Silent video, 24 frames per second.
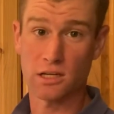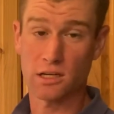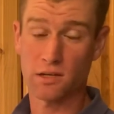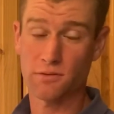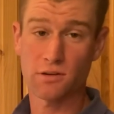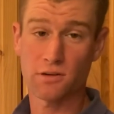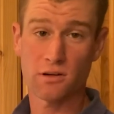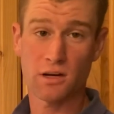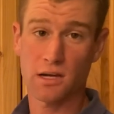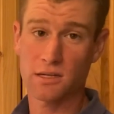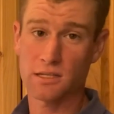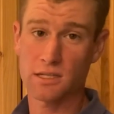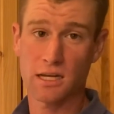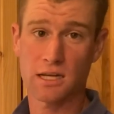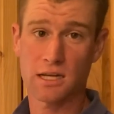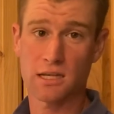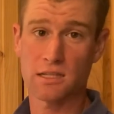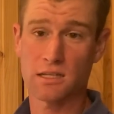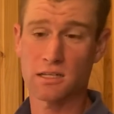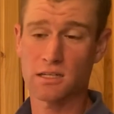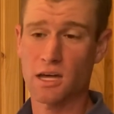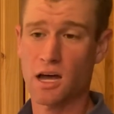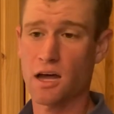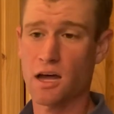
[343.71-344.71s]
If you're not taking
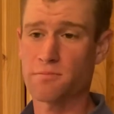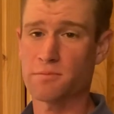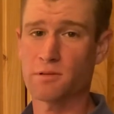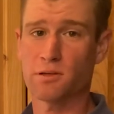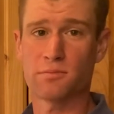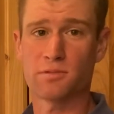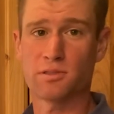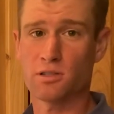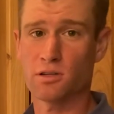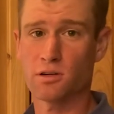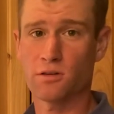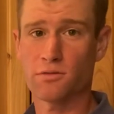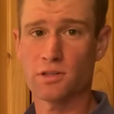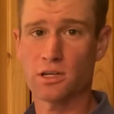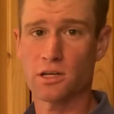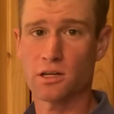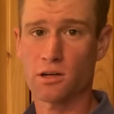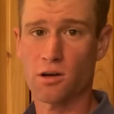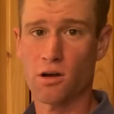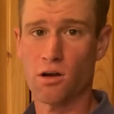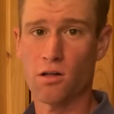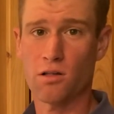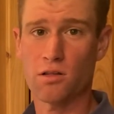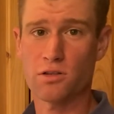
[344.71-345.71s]
the time to observe the
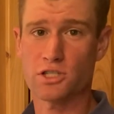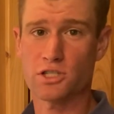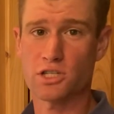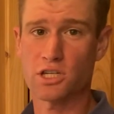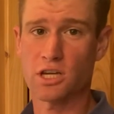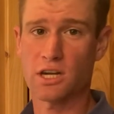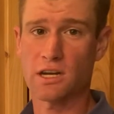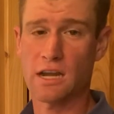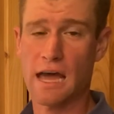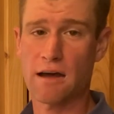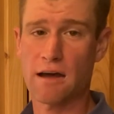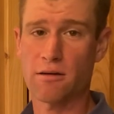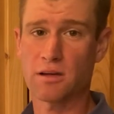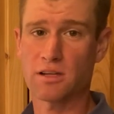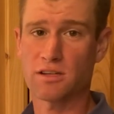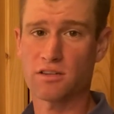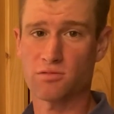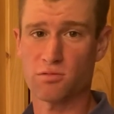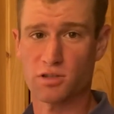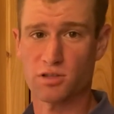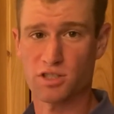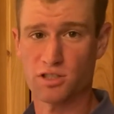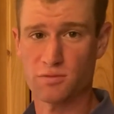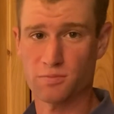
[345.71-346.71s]
ecology and how it's
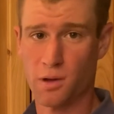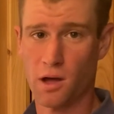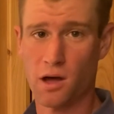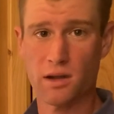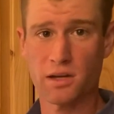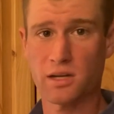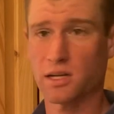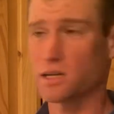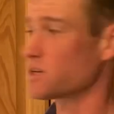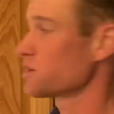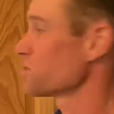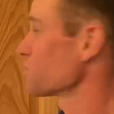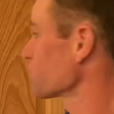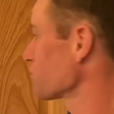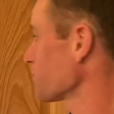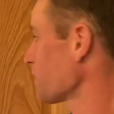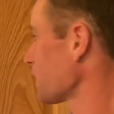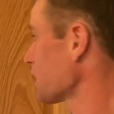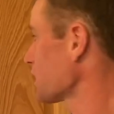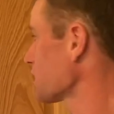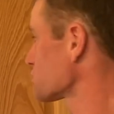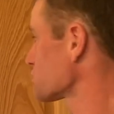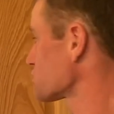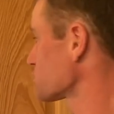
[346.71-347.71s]
responding to your
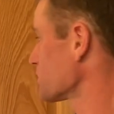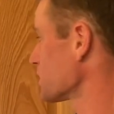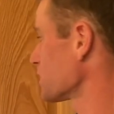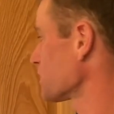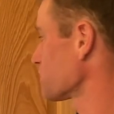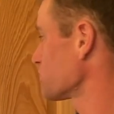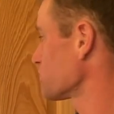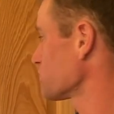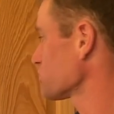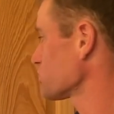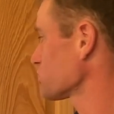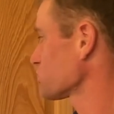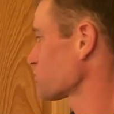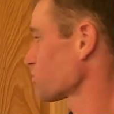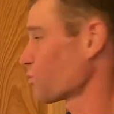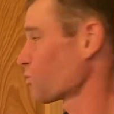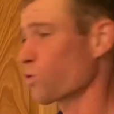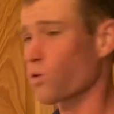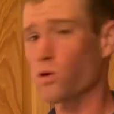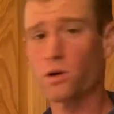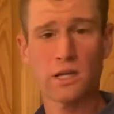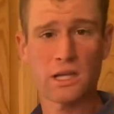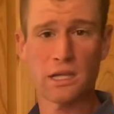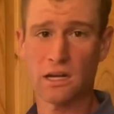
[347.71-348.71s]
management, if you're just
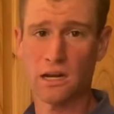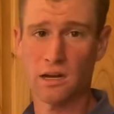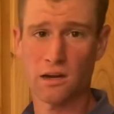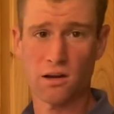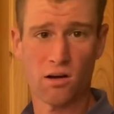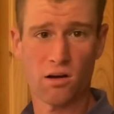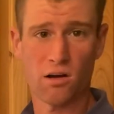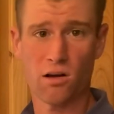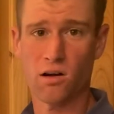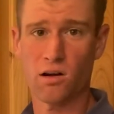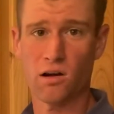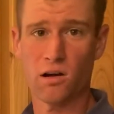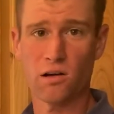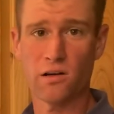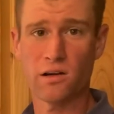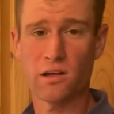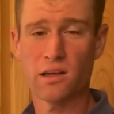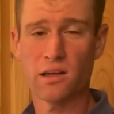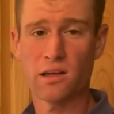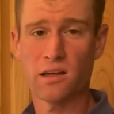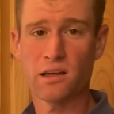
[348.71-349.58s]
working it hard,